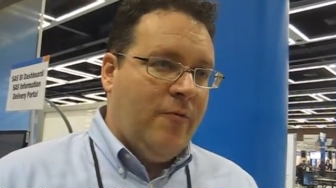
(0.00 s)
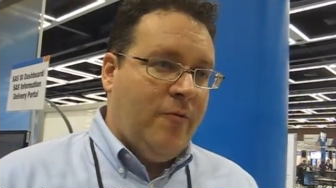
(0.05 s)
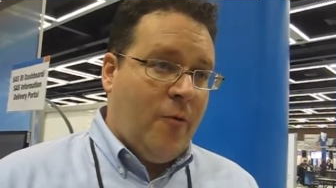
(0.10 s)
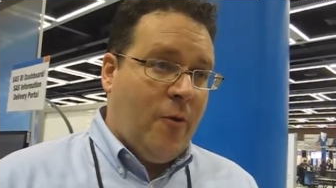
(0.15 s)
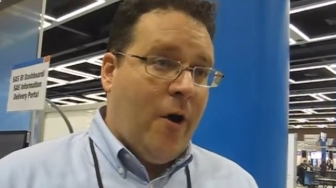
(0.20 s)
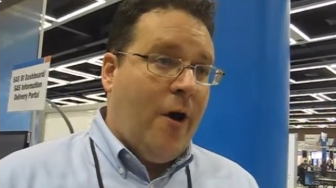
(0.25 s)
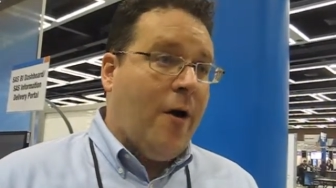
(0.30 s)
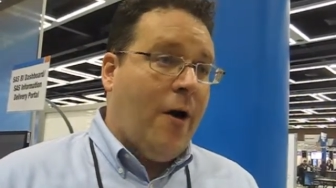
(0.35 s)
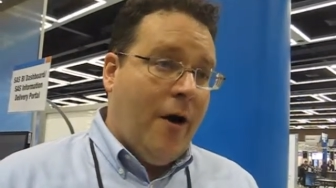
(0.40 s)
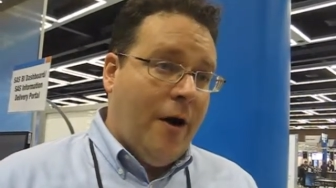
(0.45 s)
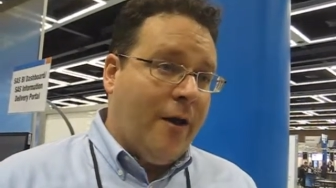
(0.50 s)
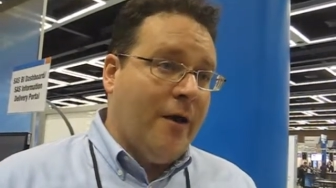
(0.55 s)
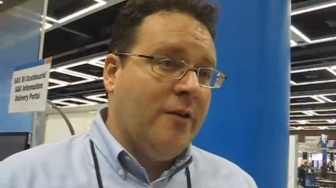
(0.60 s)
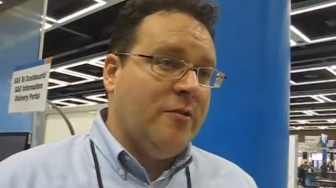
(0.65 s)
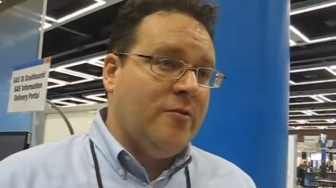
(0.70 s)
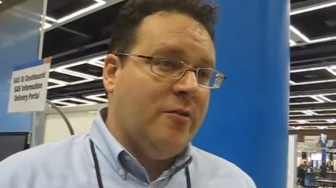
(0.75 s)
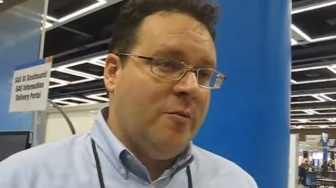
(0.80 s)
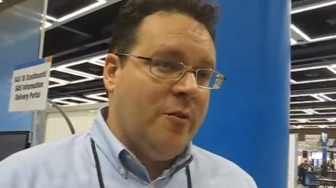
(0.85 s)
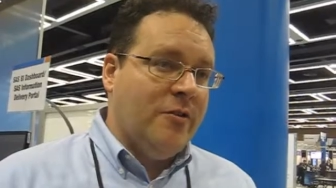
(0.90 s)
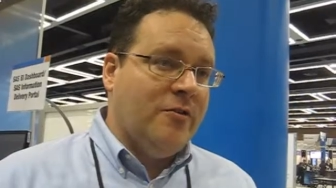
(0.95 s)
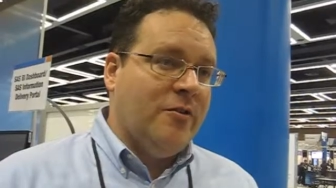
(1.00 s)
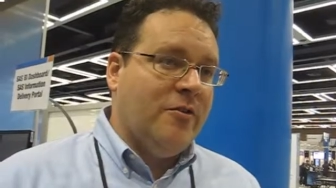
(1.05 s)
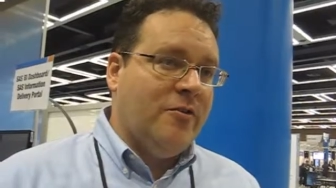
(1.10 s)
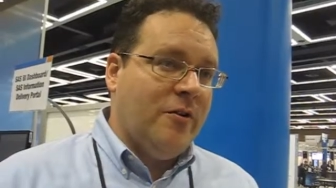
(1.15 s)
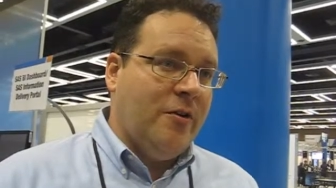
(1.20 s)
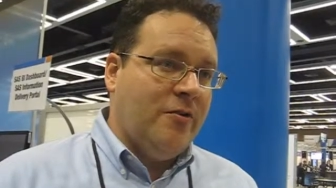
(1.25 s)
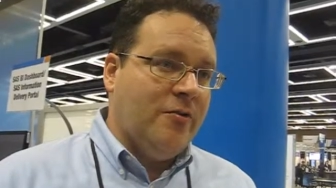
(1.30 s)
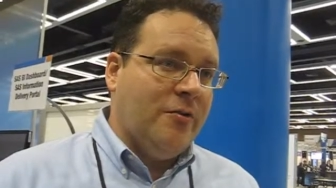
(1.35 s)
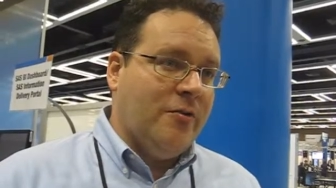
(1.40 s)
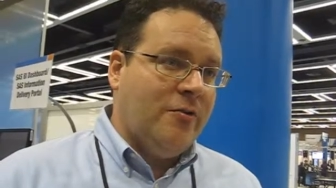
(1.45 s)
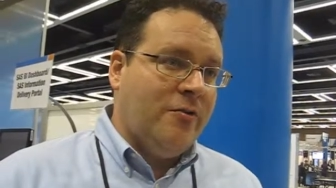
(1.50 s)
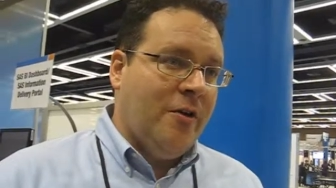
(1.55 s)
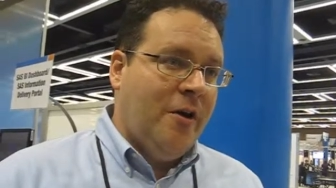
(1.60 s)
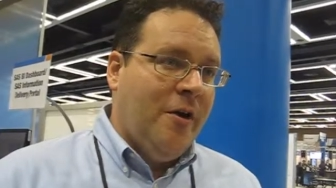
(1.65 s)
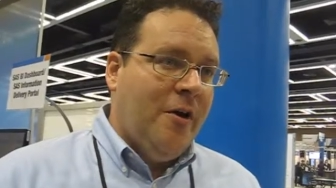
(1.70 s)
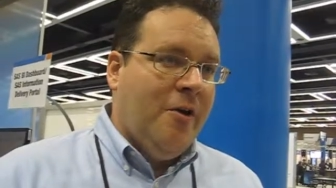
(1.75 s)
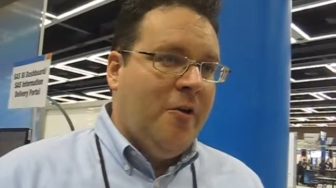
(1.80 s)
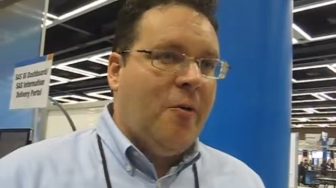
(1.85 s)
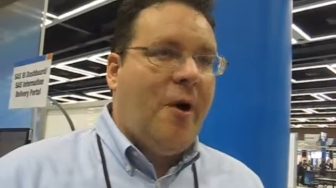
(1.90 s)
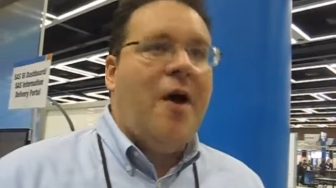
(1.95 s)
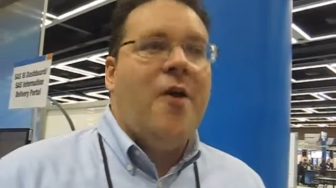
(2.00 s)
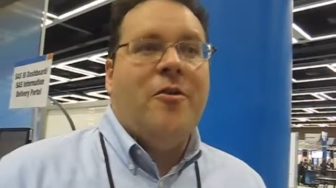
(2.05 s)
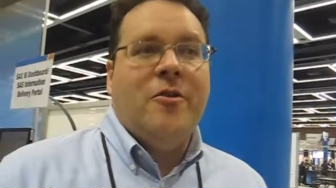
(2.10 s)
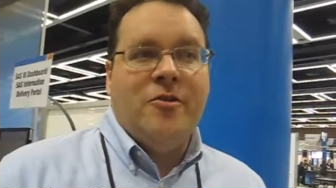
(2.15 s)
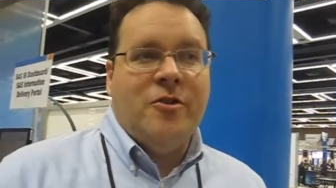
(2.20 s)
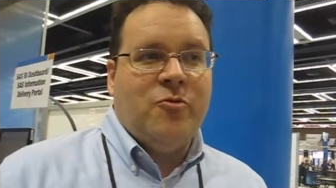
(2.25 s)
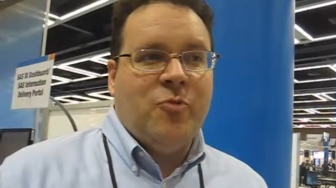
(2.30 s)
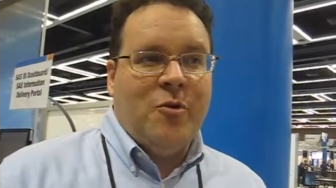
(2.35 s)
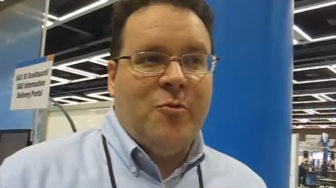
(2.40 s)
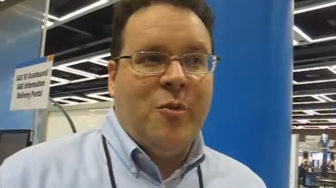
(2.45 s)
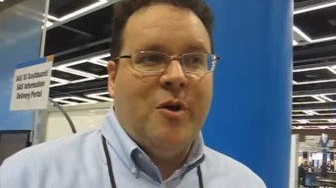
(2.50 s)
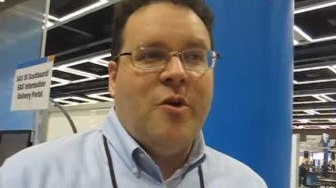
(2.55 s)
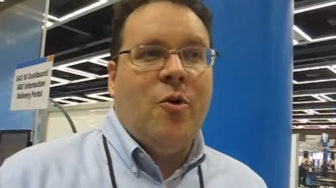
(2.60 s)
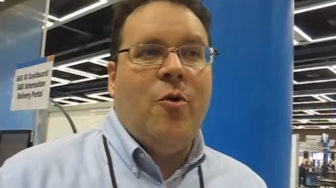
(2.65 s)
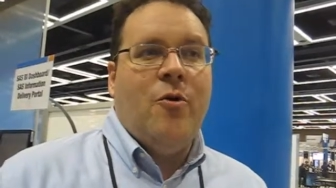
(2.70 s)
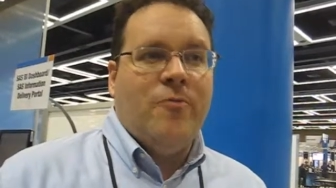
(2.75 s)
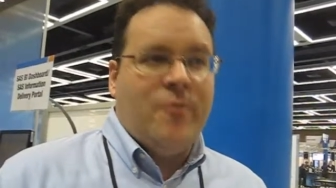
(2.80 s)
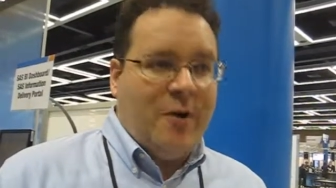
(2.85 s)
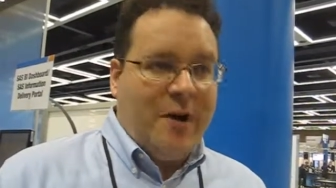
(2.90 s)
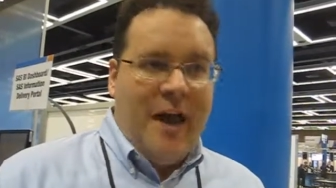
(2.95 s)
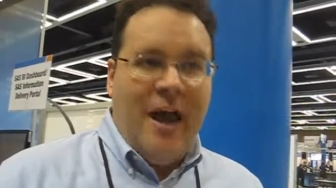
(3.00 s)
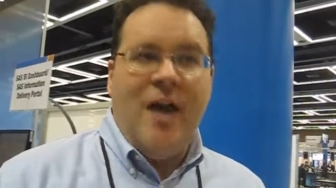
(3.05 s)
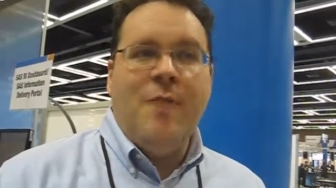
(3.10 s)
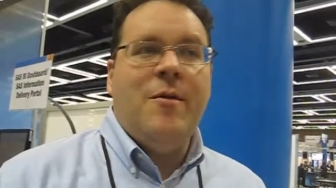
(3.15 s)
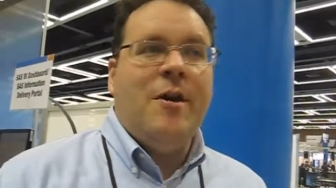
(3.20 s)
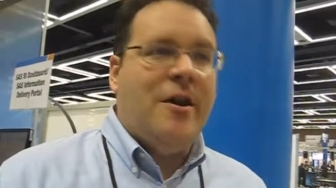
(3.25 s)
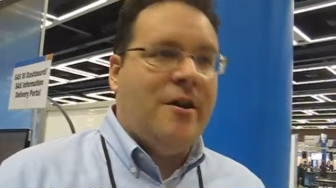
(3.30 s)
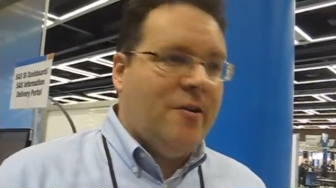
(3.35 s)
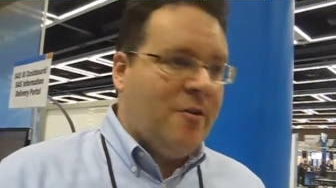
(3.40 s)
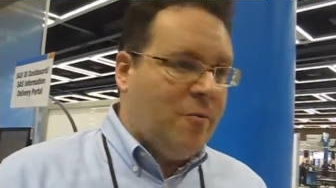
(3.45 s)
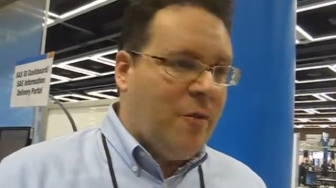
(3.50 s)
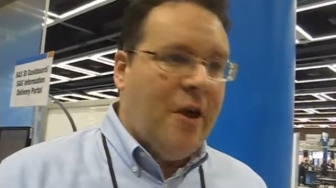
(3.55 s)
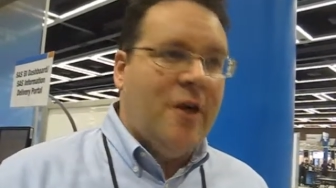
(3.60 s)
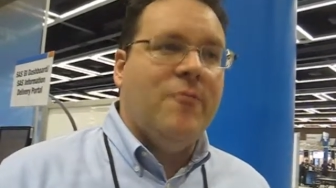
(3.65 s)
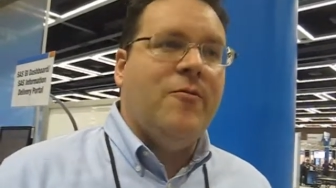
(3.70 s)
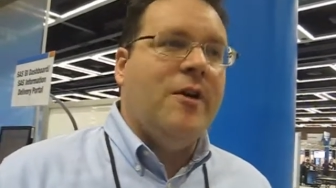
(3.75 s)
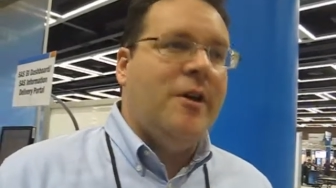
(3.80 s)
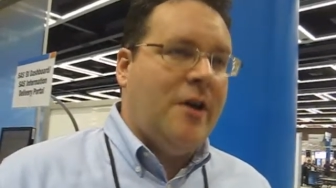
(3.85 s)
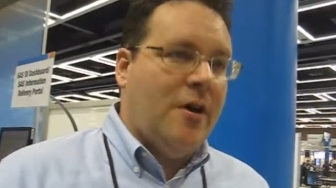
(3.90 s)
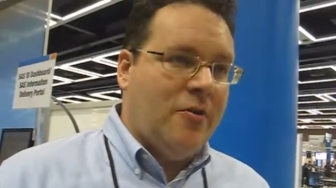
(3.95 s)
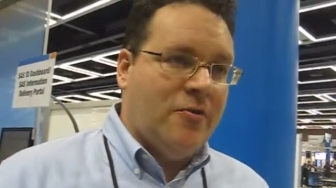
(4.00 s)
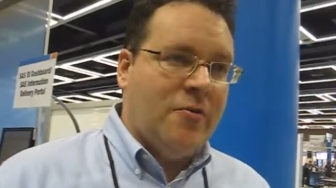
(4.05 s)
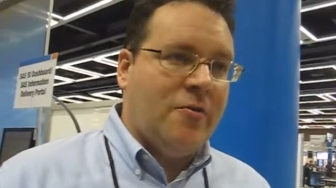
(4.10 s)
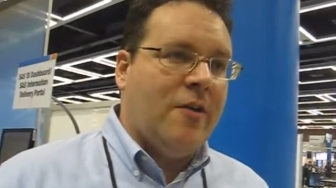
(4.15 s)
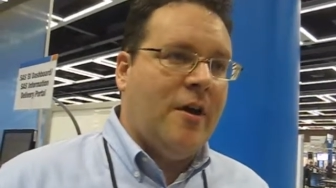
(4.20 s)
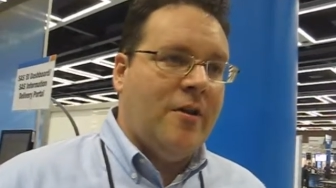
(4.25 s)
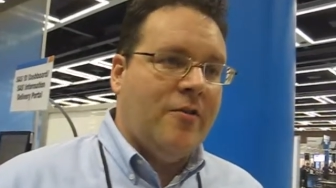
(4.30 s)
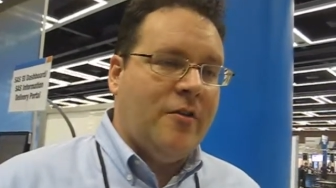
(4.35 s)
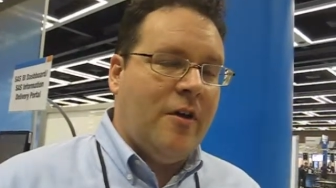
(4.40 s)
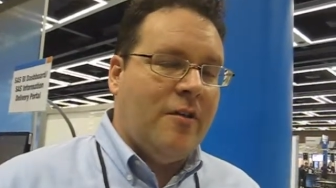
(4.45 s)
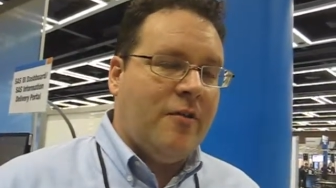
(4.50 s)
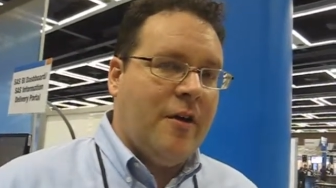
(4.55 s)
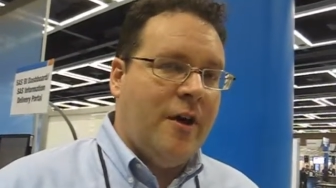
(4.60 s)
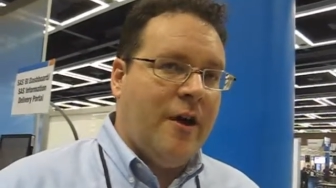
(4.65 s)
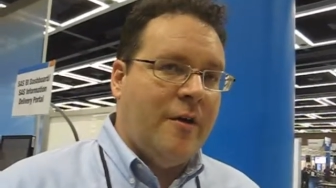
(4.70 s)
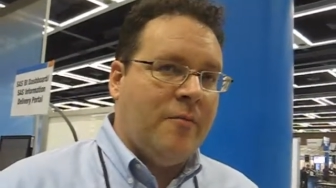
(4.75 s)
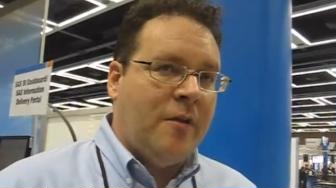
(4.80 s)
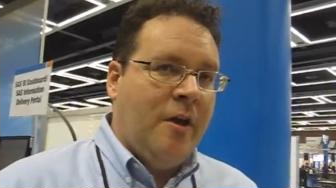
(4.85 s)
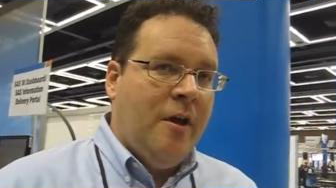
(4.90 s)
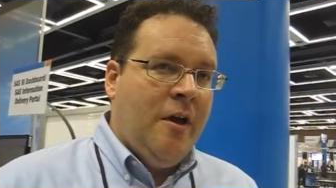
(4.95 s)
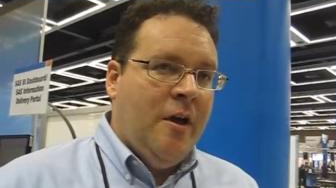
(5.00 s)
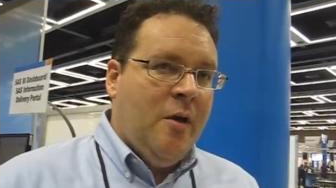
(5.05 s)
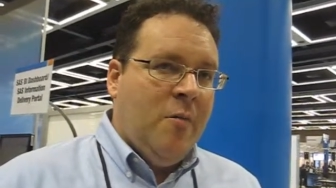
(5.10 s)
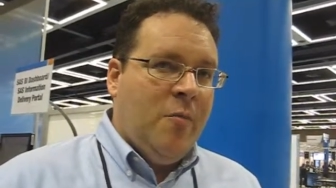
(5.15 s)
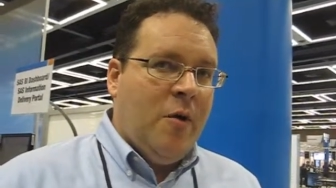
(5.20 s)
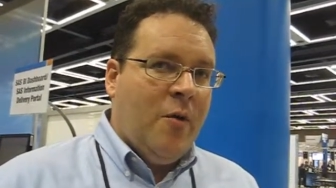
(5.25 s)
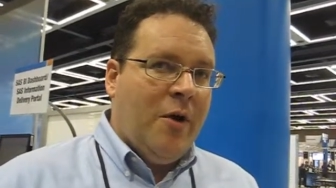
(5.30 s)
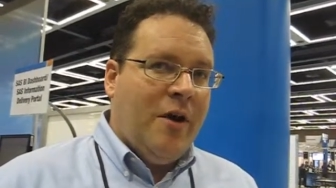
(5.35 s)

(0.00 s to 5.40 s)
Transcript: for our audience, for the business users, rather than just what would be cool for gaming or playing videos or things like that.